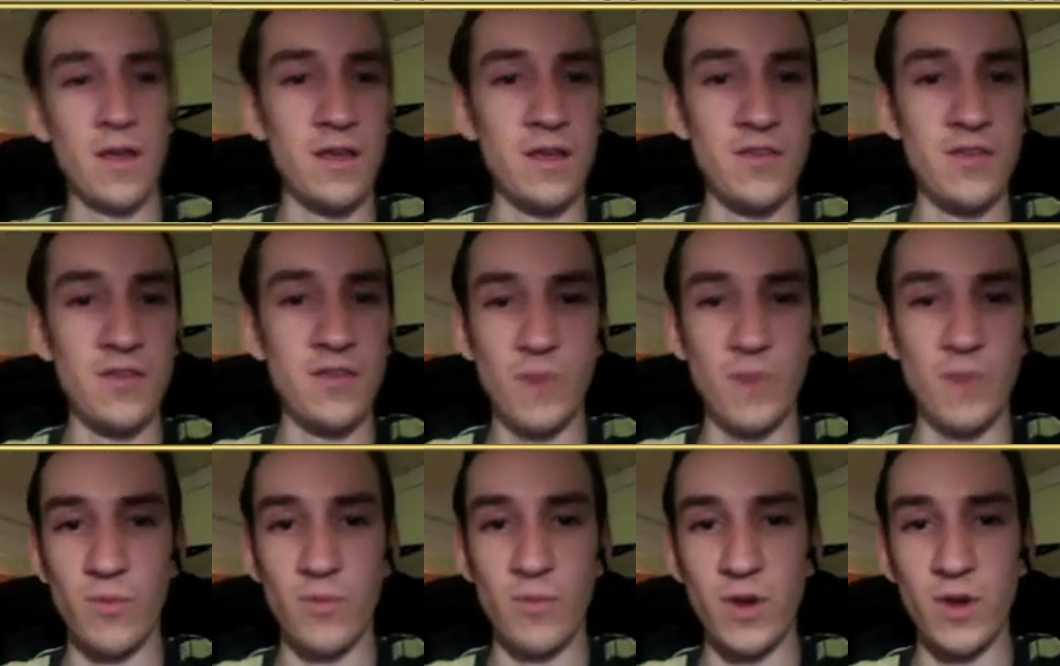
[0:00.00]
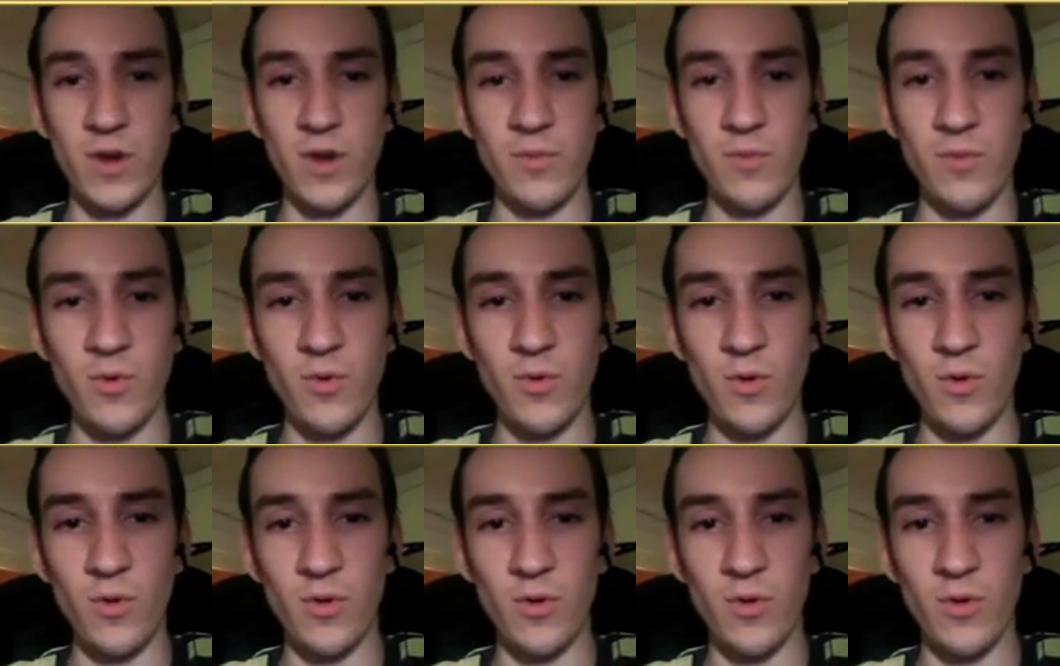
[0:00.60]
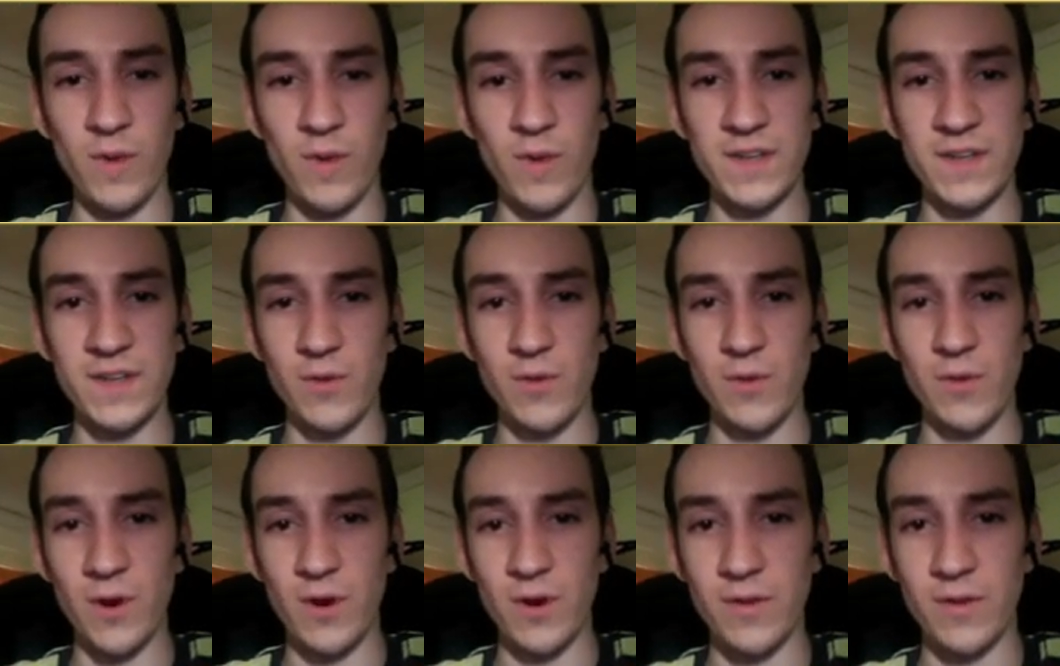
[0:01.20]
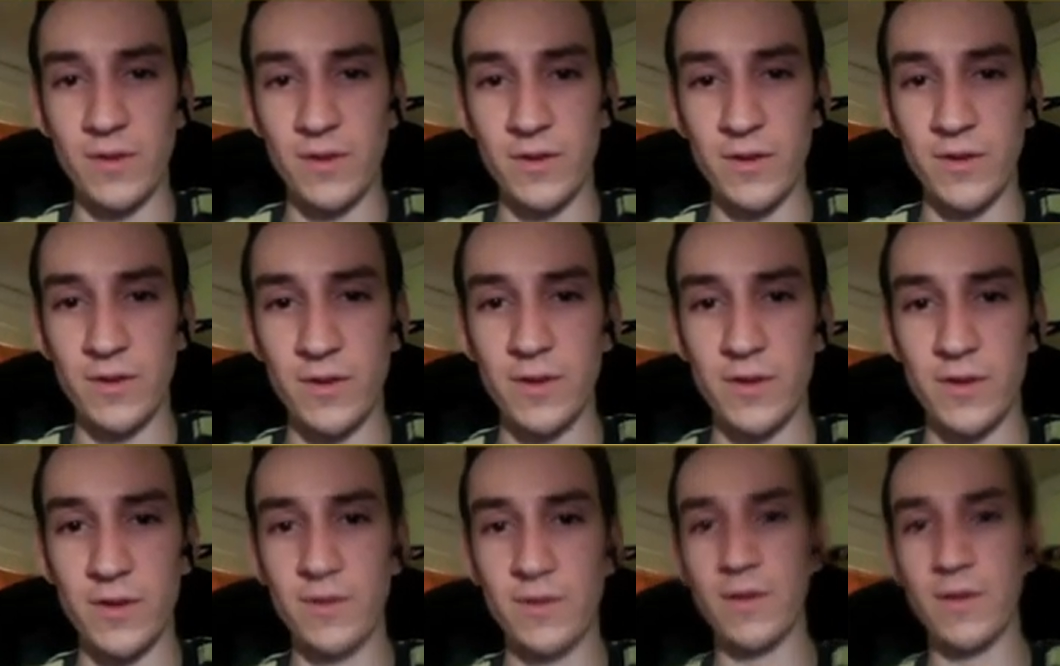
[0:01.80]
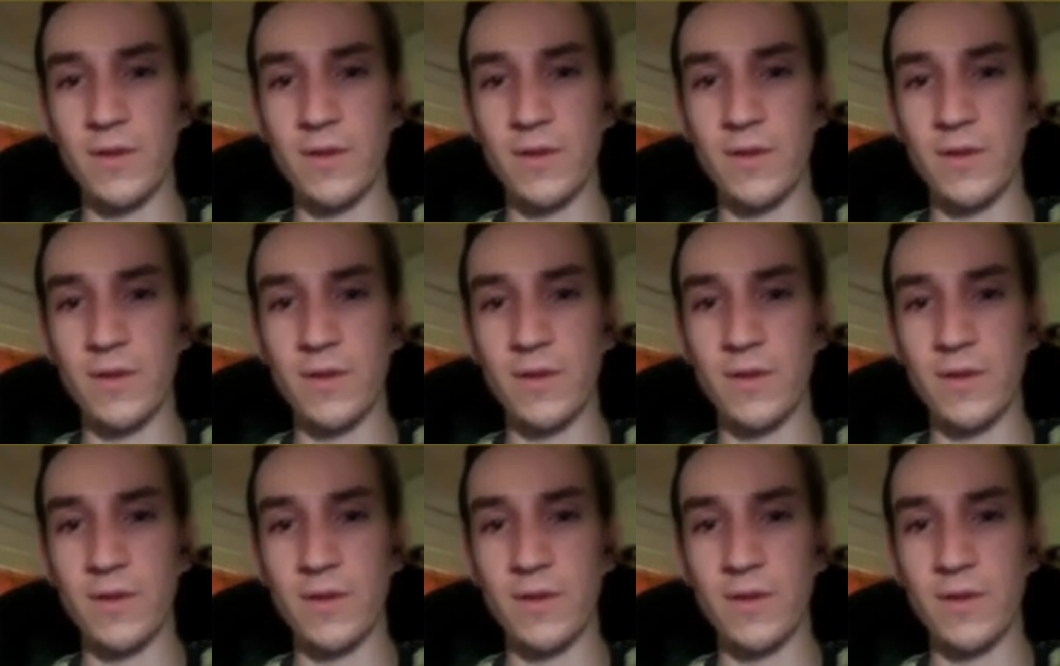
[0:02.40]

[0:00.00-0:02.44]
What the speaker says: either my breeding pool or my Temple Garden there, though.